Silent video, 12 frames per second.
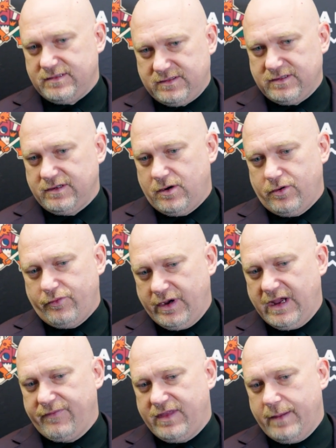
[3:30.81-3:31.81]
So we
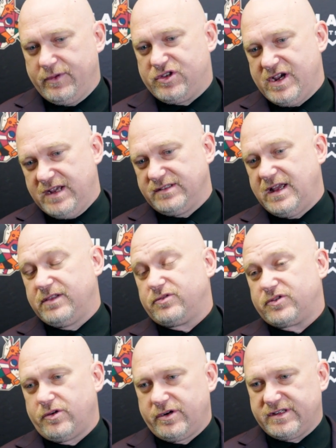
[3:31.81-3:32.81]
give them a chance then to
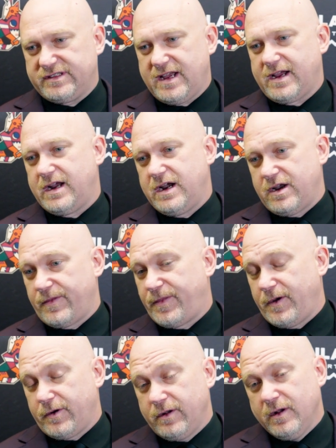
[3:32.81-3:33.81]
score a second and a
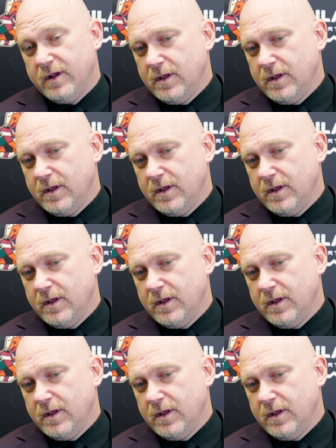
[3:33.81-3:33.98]
third.